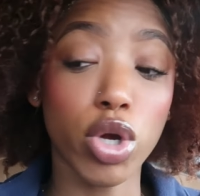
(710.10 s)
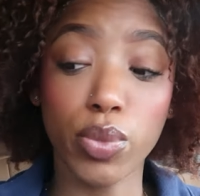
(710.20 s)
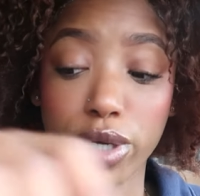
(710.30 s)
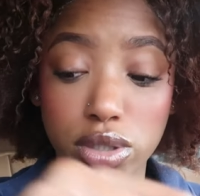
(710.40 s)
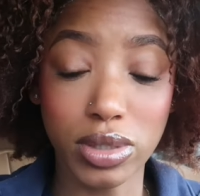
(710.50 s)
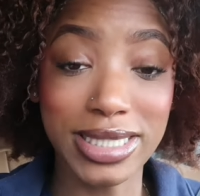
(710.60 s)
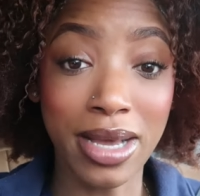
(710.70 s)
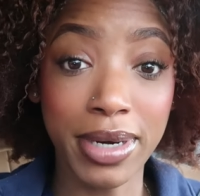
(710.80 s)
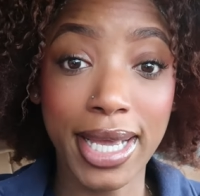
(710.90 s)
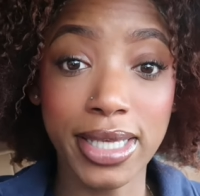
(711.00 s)
Work don't
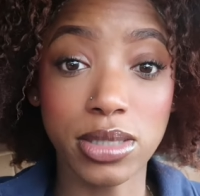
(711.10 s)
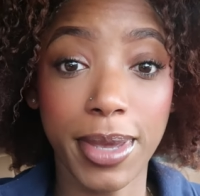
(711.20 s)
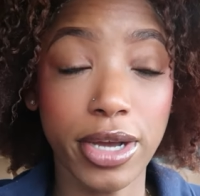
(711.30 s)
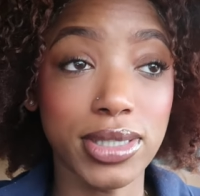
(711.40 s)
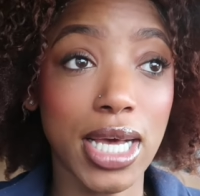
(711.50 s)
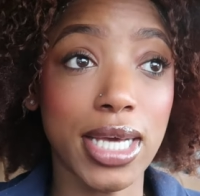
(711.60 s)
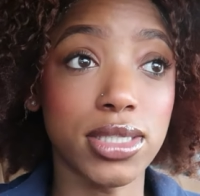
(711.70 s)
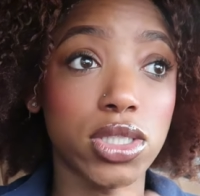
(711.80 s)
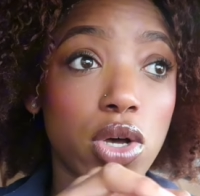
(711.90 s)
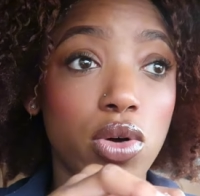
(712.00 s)
stop, and I got some hair
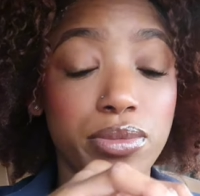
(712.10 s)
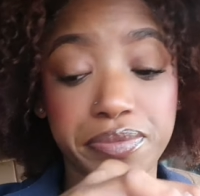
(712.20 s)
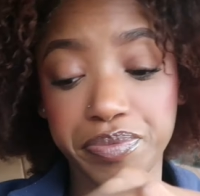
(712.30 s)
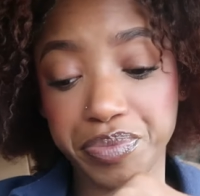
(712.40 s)
ties, so